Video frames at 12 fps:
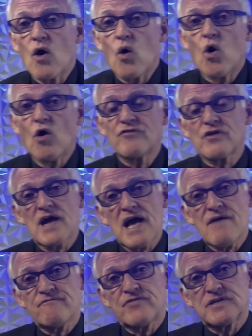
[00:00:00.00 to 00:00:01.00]

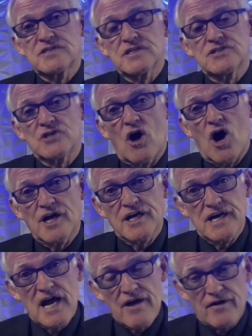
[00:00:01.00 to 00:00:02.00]
Overemphasis on
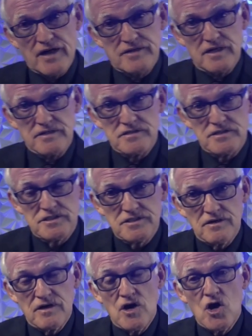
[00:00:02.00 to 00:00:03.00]
inheritance
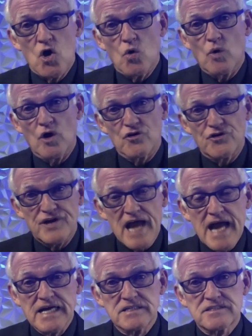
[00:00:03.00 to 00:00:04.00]
will
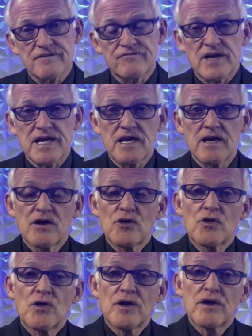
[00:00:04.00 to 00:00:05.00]
negatively
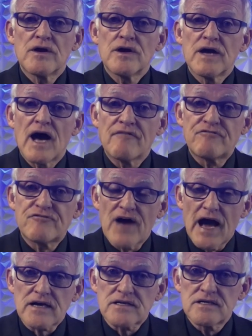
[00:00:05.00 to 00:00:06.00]

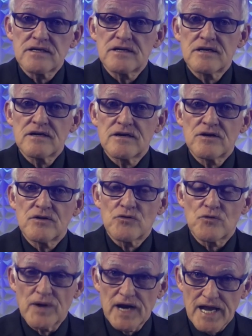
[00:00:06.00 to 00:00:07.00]
affect
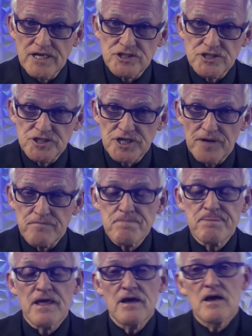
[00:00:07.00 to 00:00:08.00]
relationship.
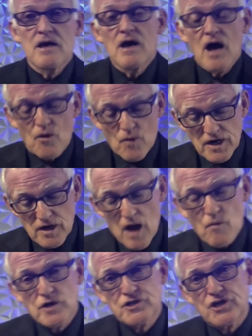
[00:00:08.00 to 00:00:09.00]
I, wanna, I
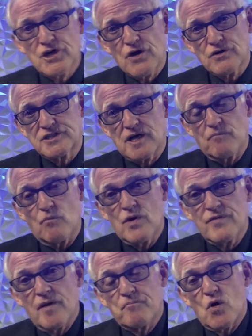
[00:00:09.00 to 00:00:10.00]
want you to notice something.
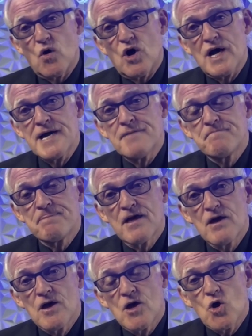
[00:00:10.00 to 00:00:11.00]
When the boy
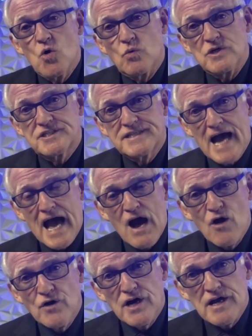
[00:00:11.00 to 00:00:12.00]
was
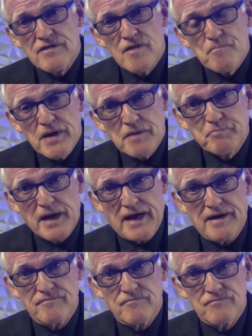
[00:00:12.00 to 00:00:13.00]
down in the pig
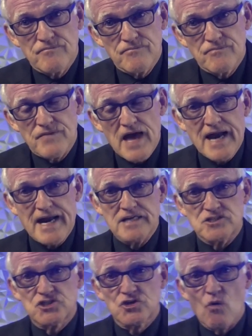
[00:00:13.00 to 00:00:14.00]
pen and
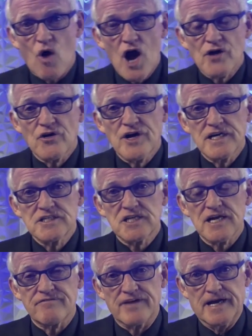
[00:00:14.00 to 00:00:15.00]
had squandered his
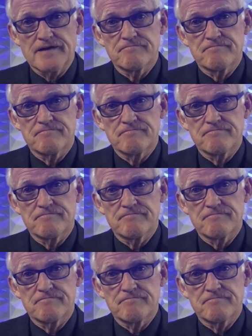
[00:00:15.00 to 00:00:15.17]
living,